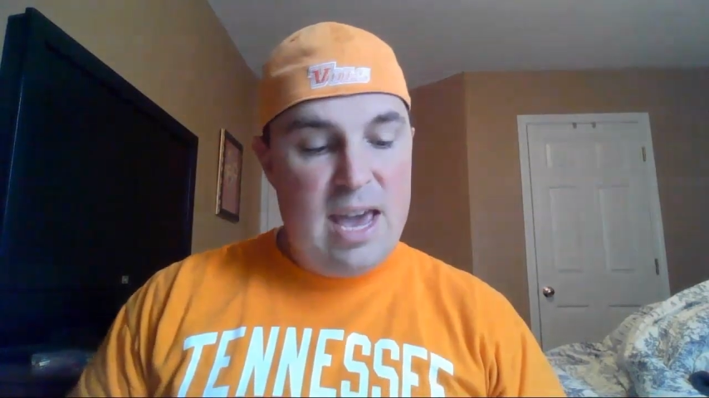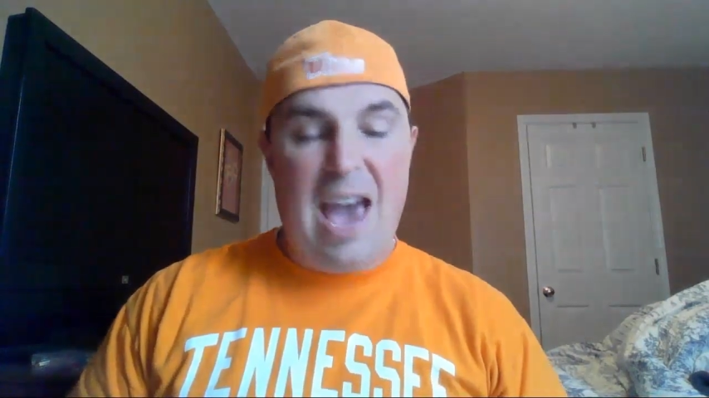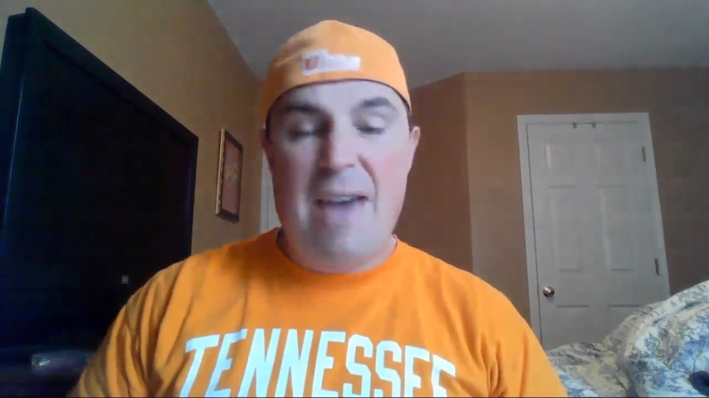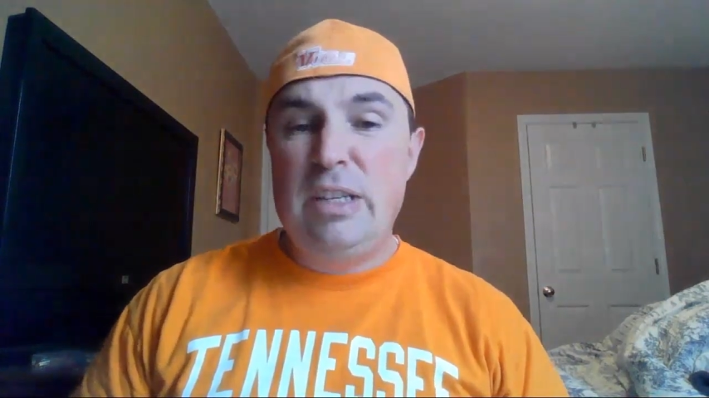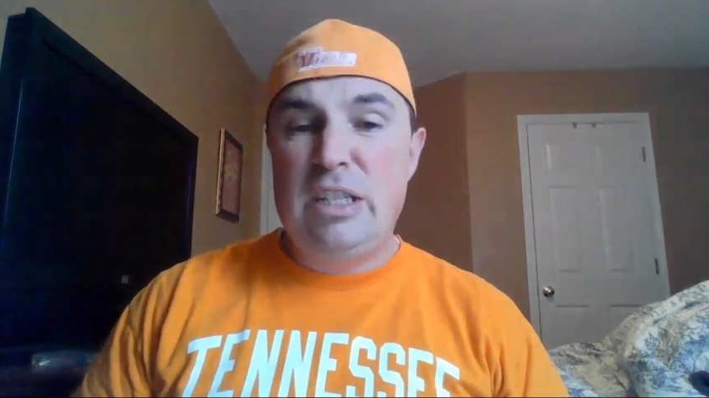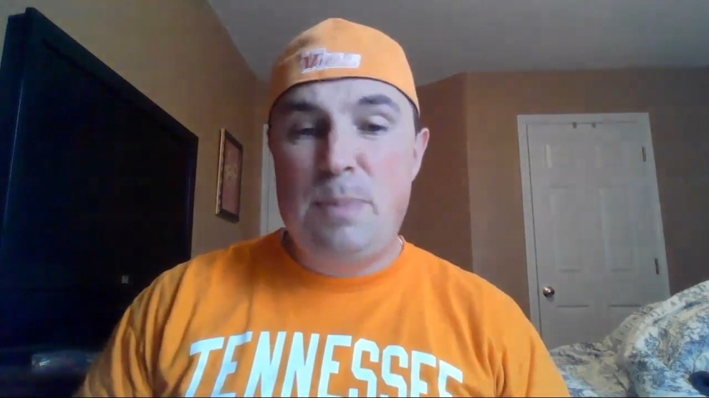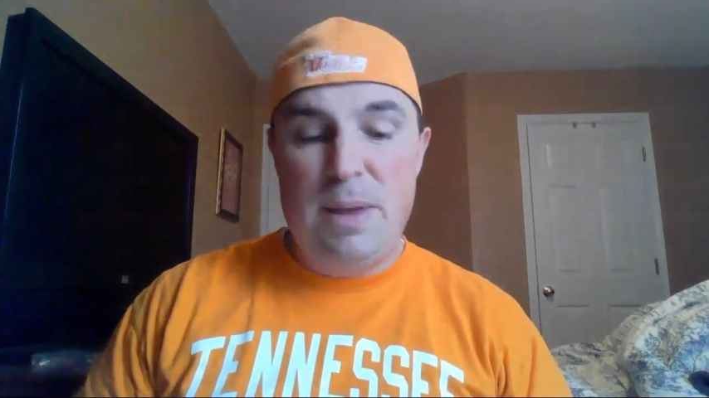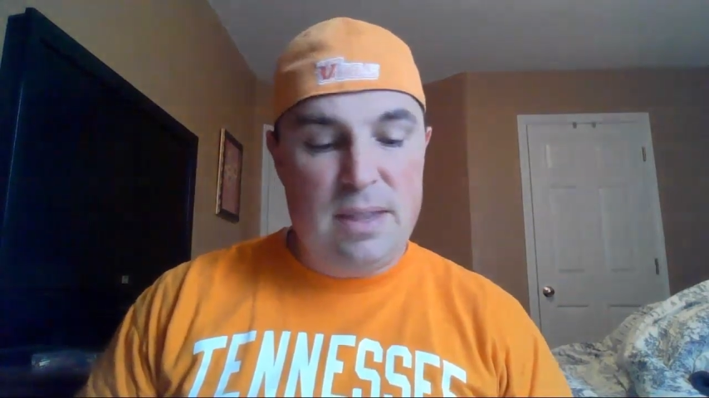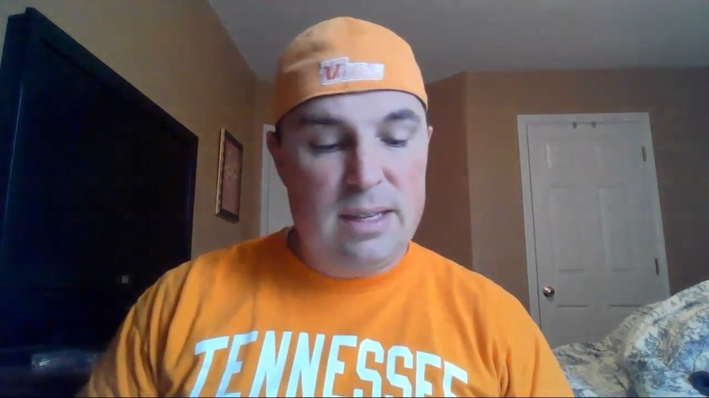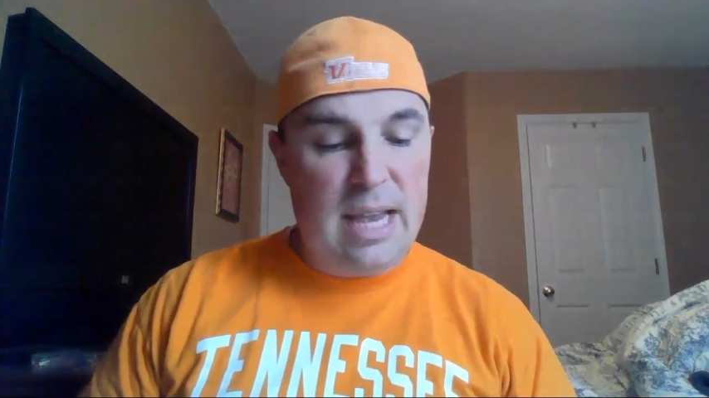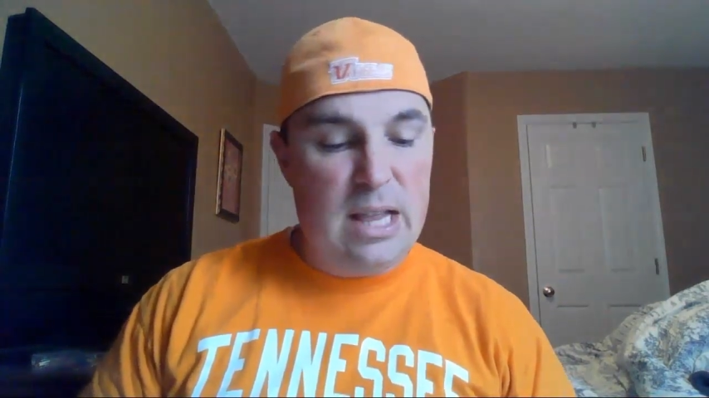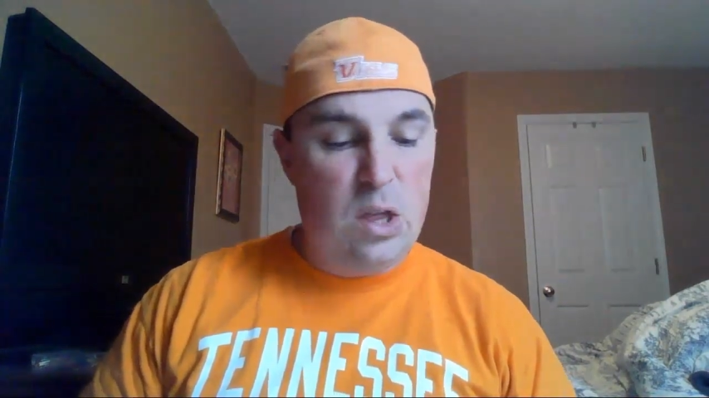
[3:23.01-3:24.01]
Having spent
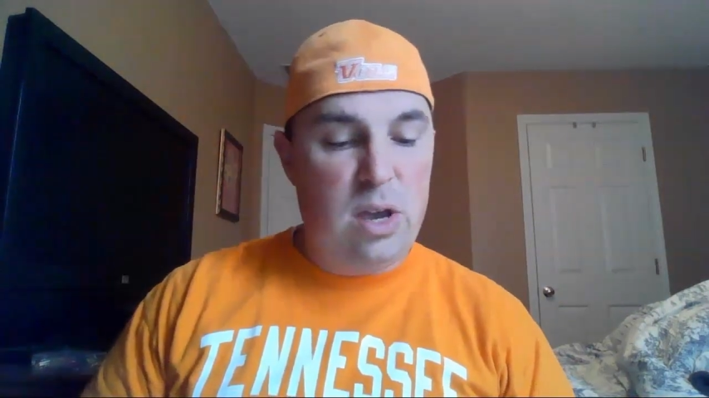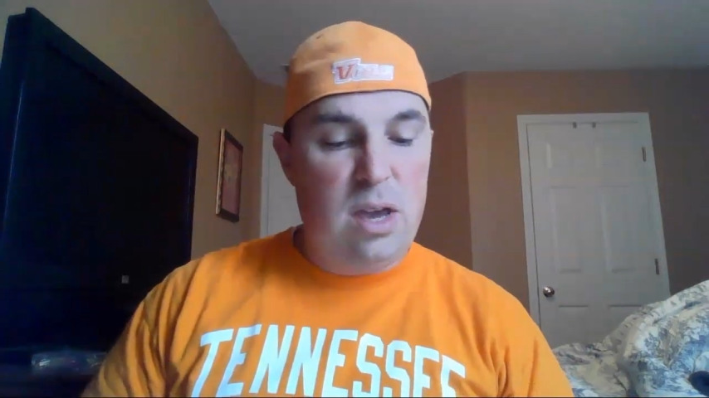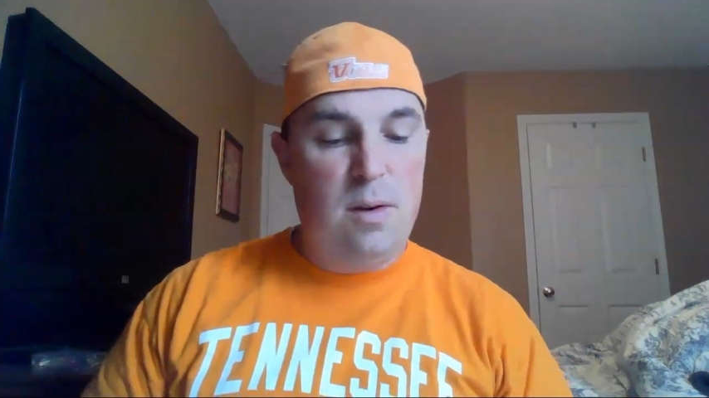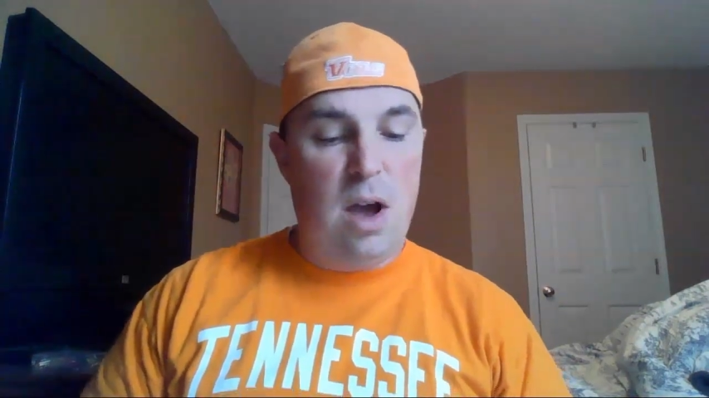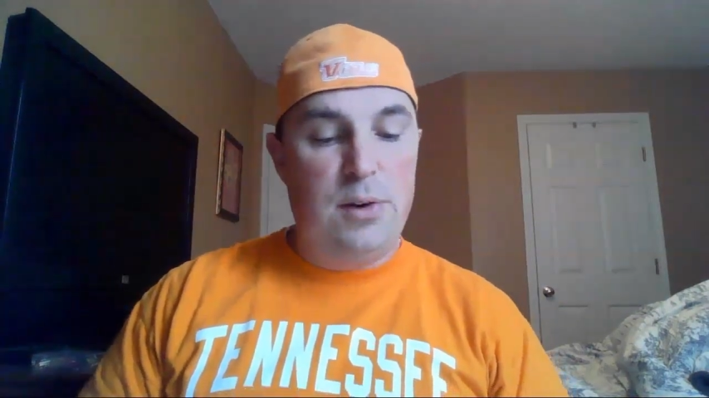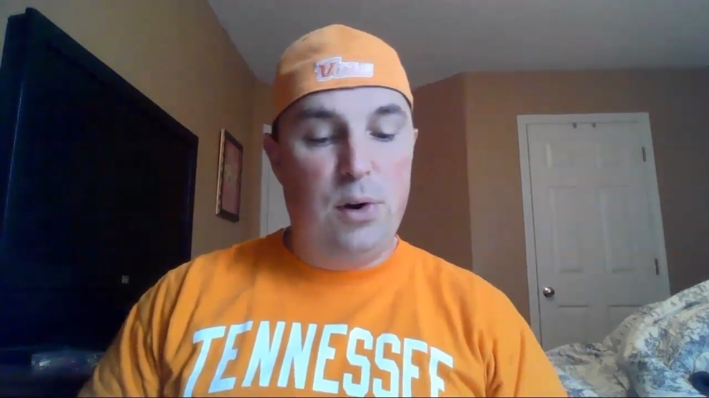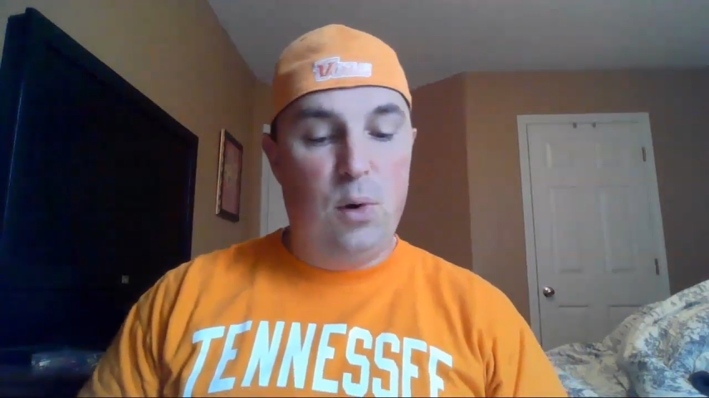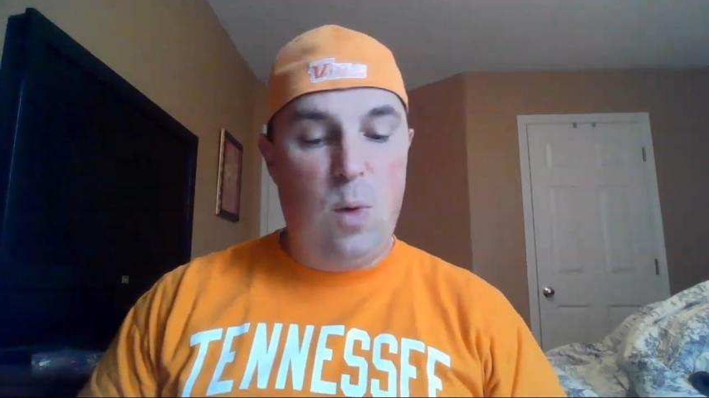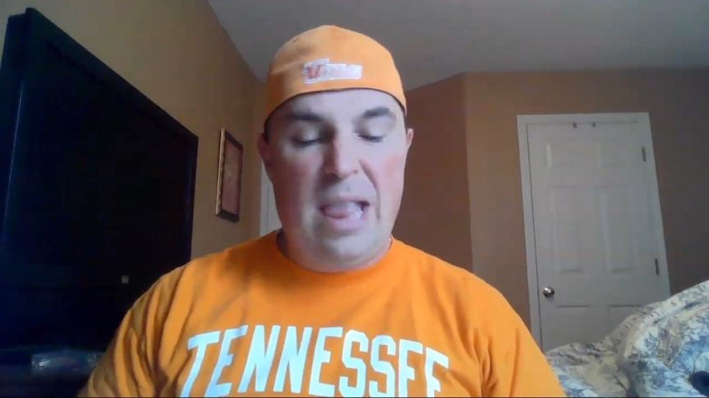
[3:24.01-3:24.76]
the day looking under